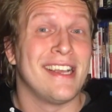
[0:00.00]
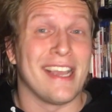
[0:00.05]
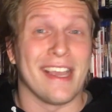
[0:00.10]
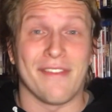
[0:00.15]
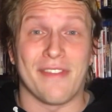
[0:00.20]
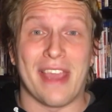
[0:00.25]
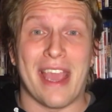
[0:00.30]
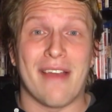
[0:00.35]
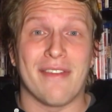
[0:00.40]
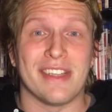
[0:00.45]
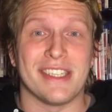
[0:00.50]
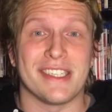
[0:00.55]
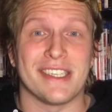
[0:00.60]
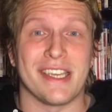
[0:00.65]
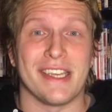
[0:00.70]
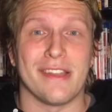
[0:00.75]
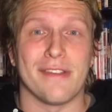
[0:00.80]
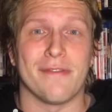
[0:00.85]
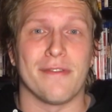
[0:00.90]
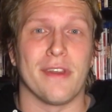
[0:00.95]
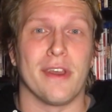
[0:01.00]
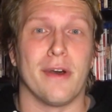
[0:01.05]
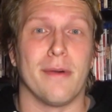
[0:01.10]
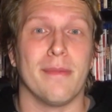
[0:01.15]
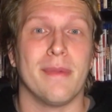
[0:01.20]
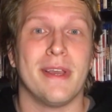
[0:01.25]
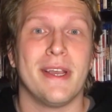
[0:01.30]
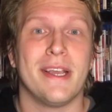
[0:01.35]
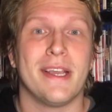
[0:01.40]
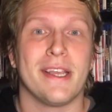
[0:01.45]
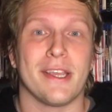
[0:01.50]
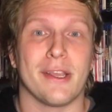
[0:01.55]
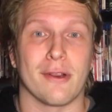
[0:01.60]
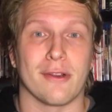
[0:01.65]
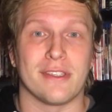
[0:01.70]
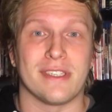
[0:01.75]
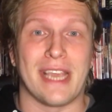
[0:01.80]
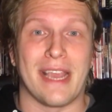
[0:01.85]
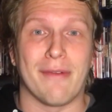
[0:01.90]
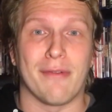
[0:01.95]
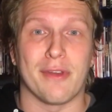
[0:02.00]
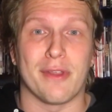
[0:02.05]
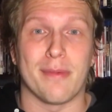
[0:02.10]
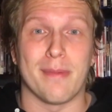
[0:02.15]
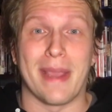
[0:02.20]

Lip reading: if you haven't seen the film, you're safe with